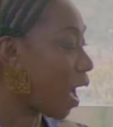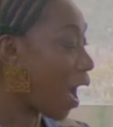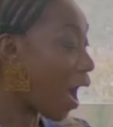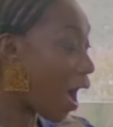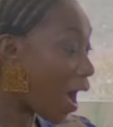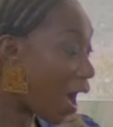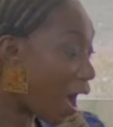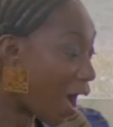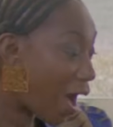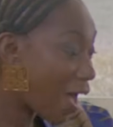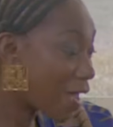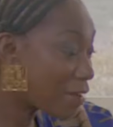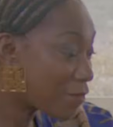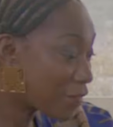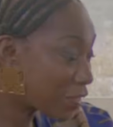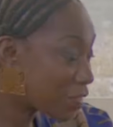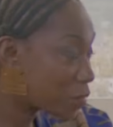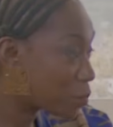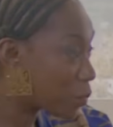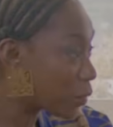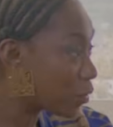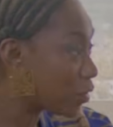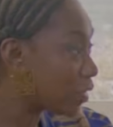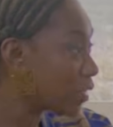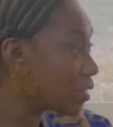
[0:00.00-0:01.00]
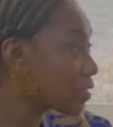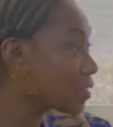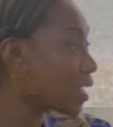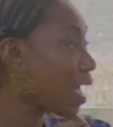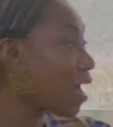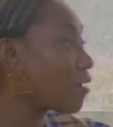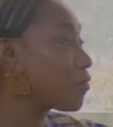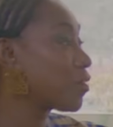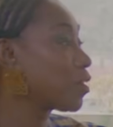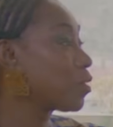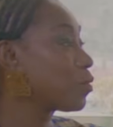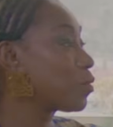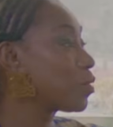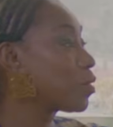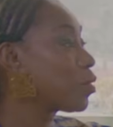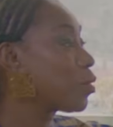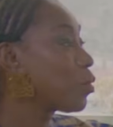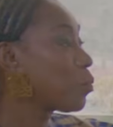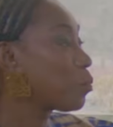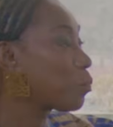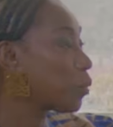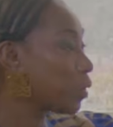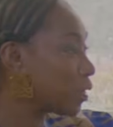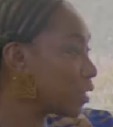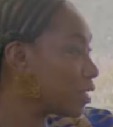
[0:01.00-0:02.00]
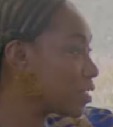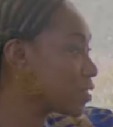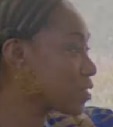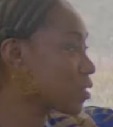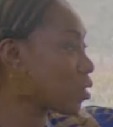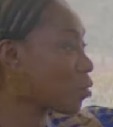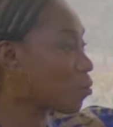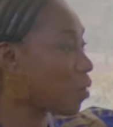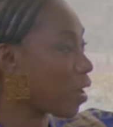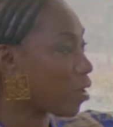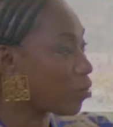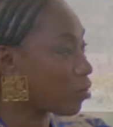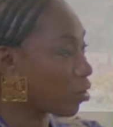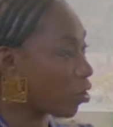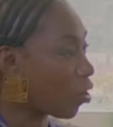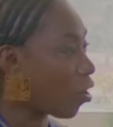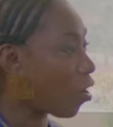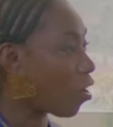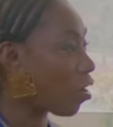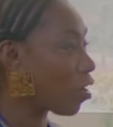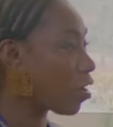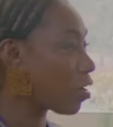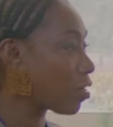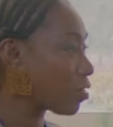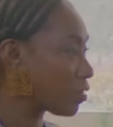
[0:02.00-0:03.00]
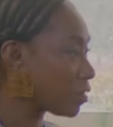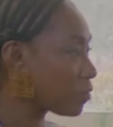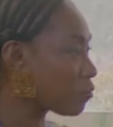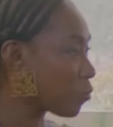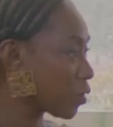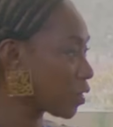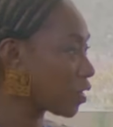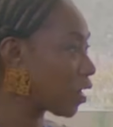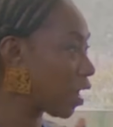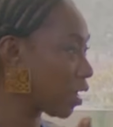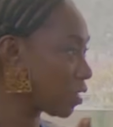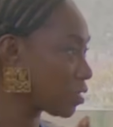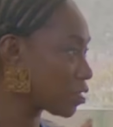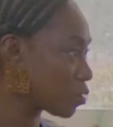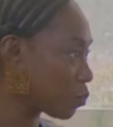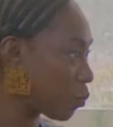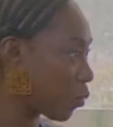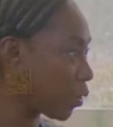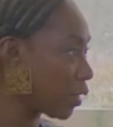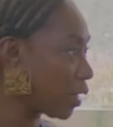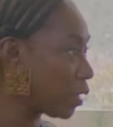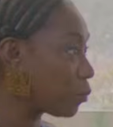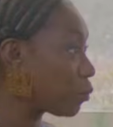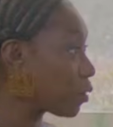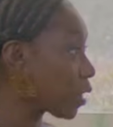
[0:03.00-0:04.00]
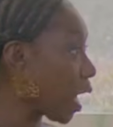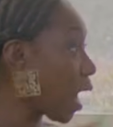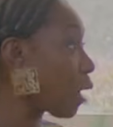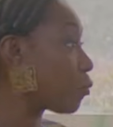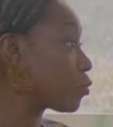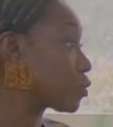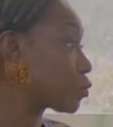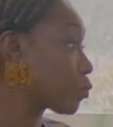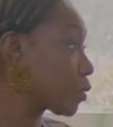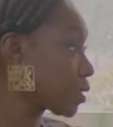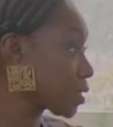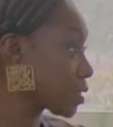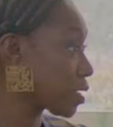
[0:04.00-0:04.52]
I've experienced having police around a car with guns pointed. I was with